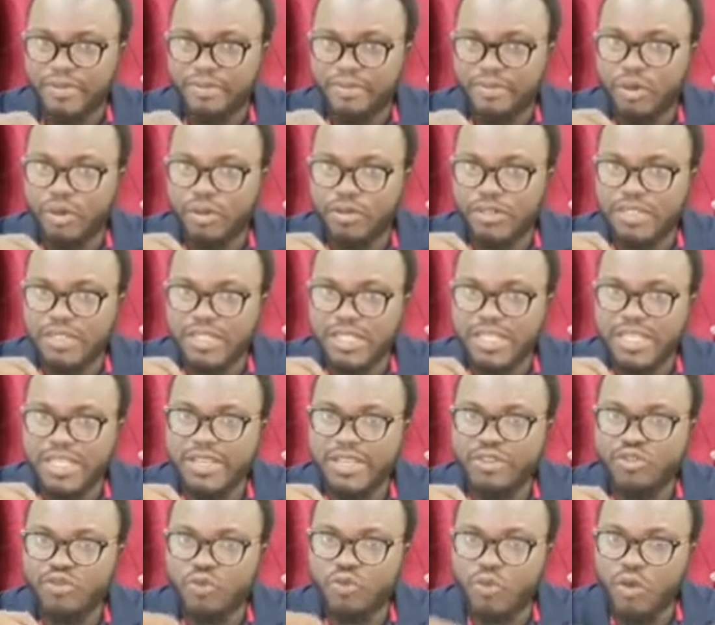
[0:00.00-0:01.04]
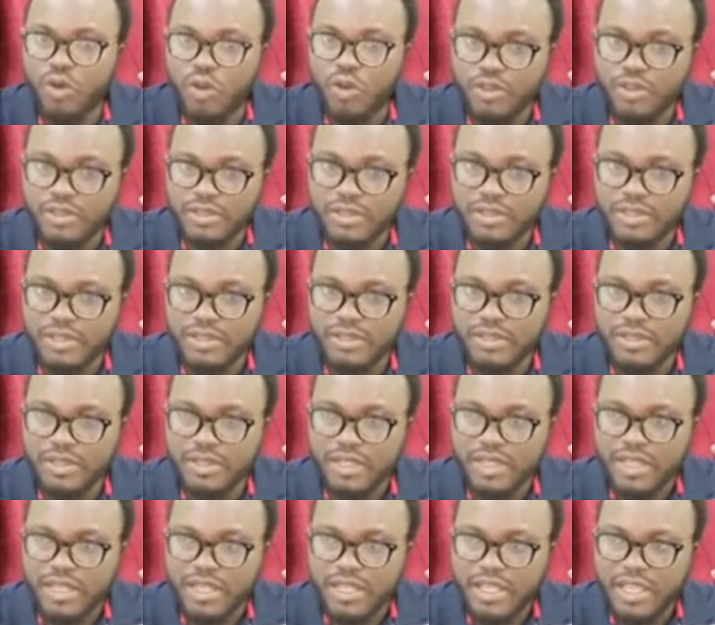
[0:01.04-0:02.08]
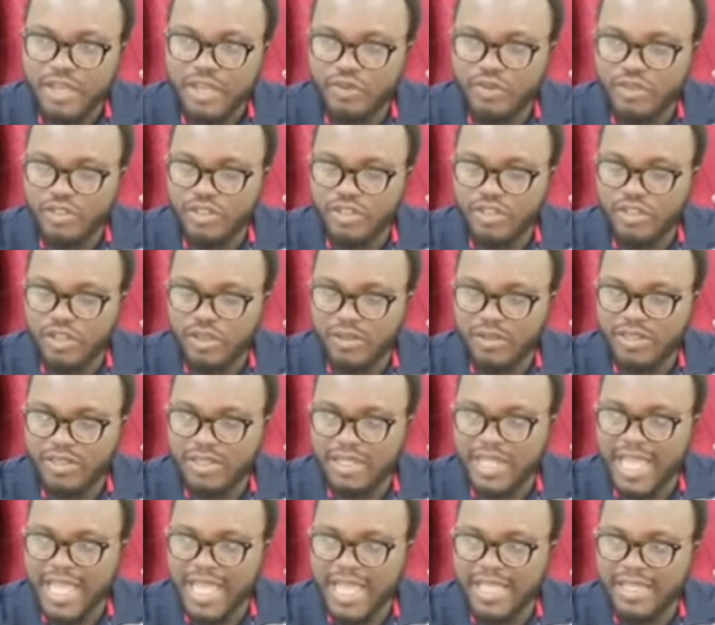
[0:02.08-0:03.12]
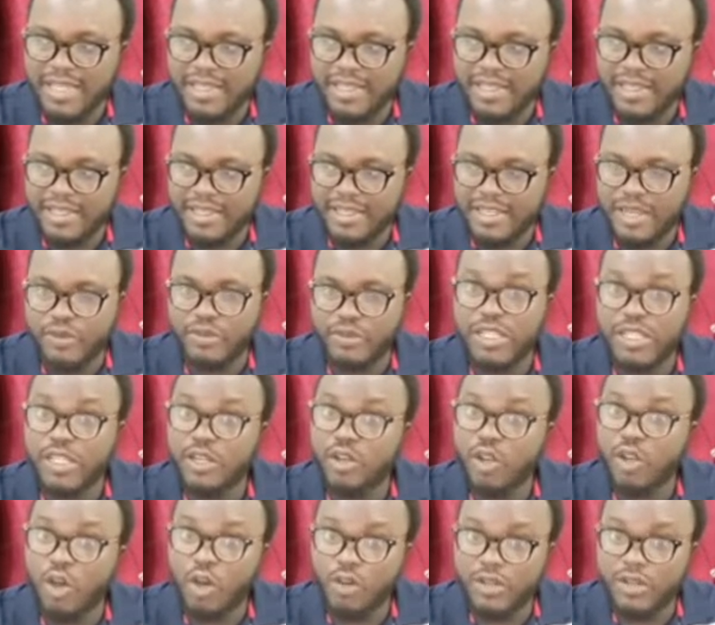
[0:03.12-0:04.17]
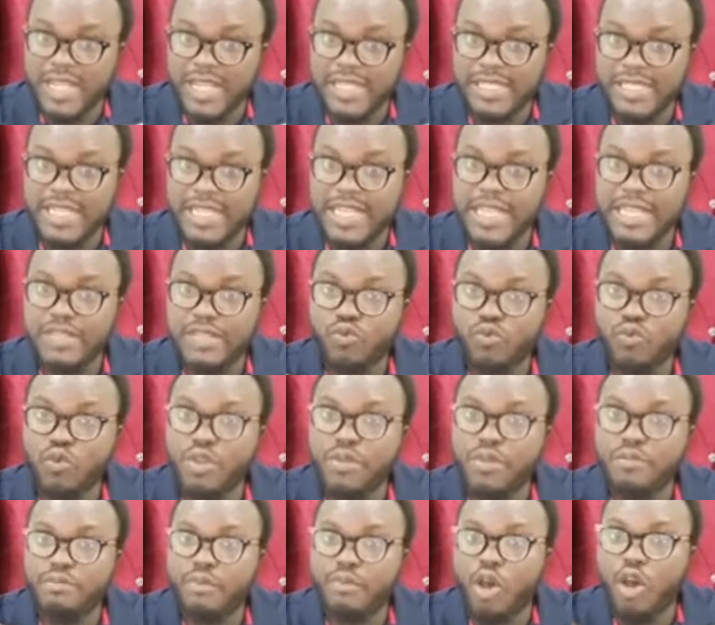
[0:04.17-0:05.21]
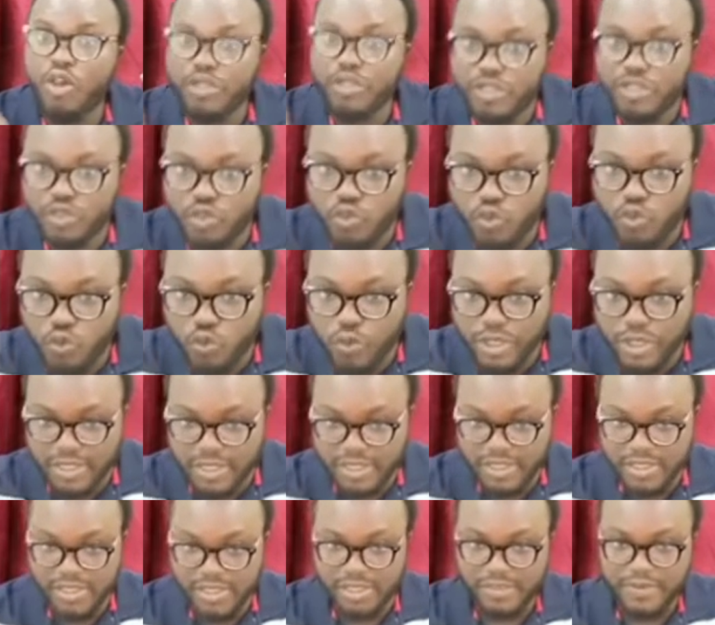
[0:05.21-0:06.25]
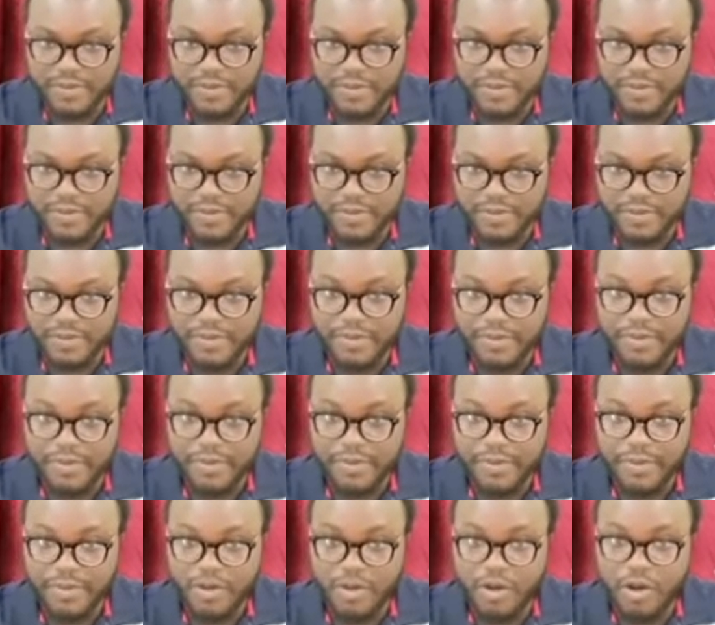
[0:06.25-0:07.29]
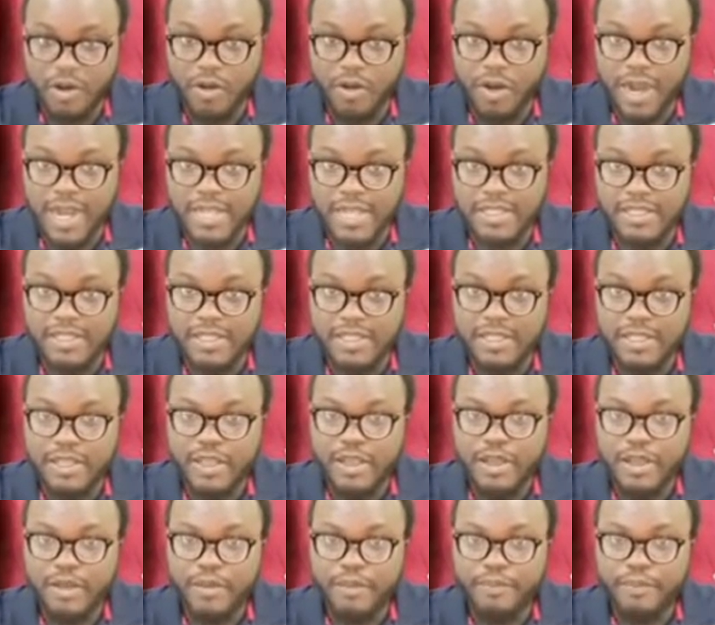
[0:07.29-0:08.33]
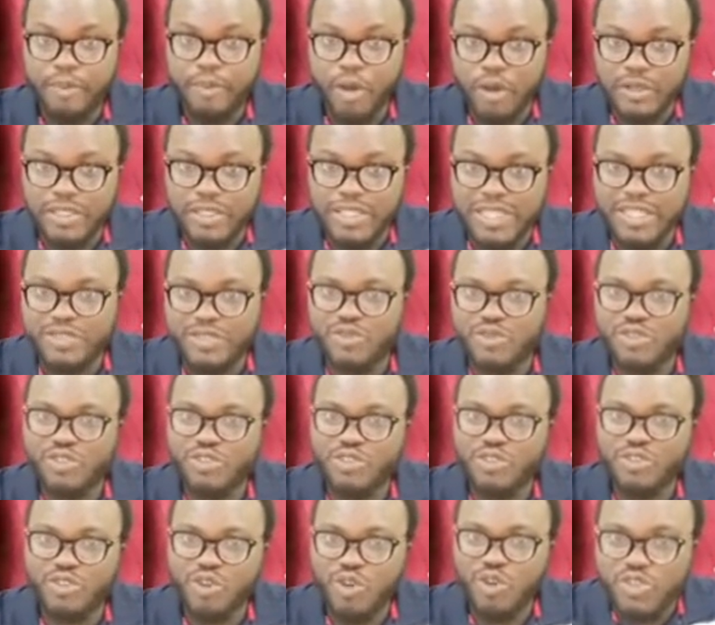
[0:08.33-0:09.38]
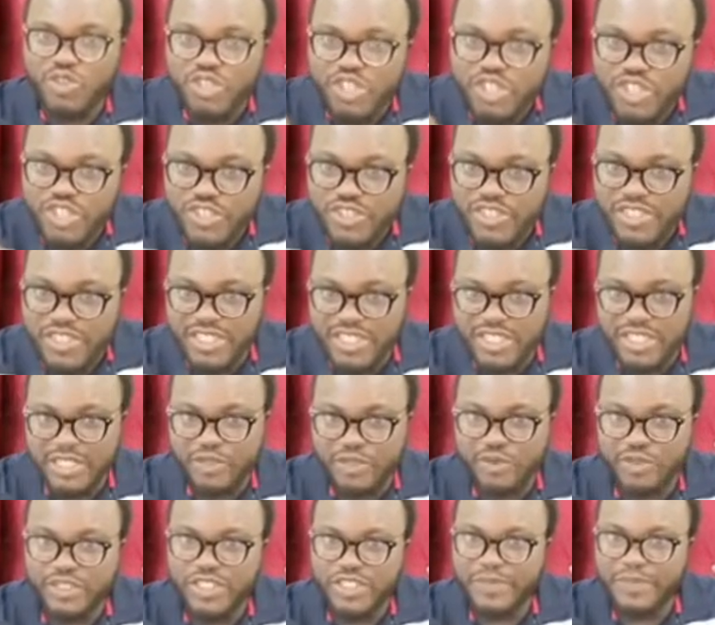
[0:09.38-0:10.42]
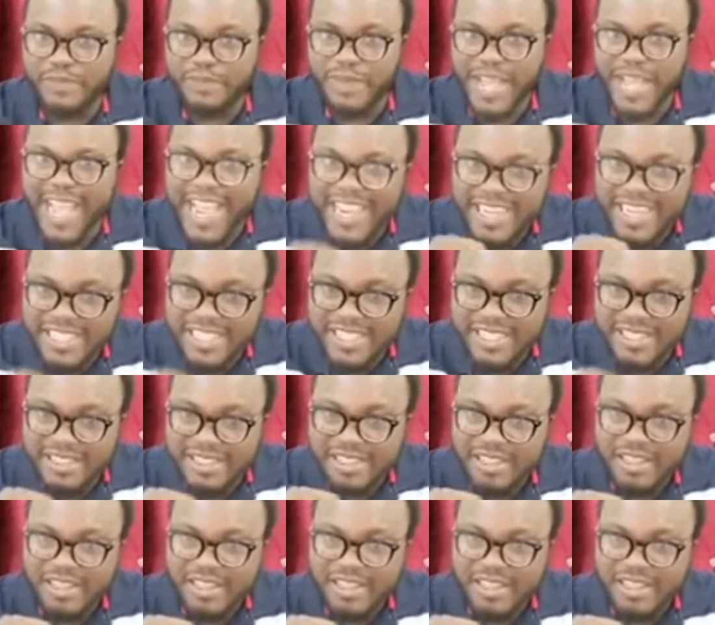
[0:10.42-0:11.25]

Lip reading: but it was not like there was a law that says we must do it. All right. But it was consciously, it was part